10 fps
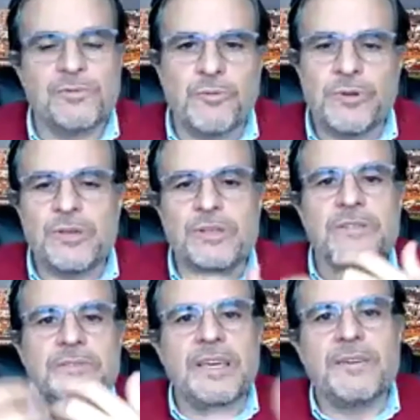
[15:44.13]
we
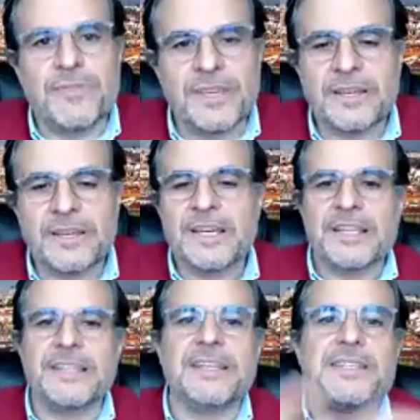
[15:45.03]
give
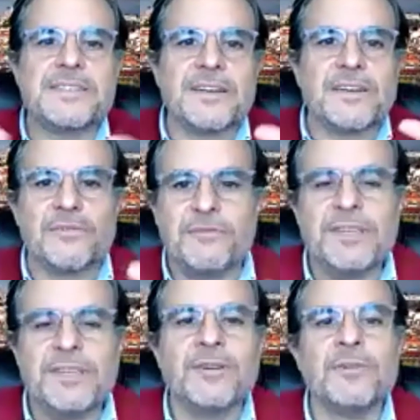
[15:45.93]
this
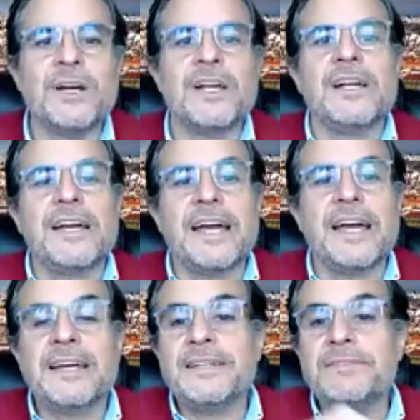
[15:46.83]
video,
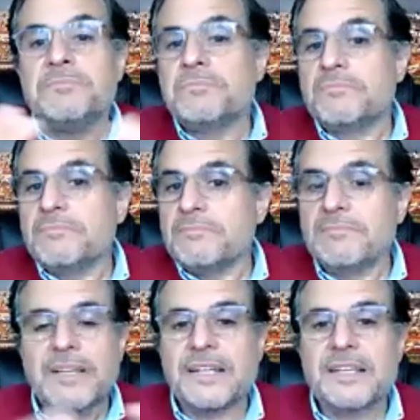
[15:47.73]
and
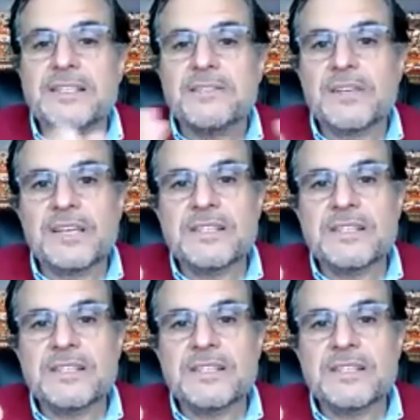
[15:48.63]
it's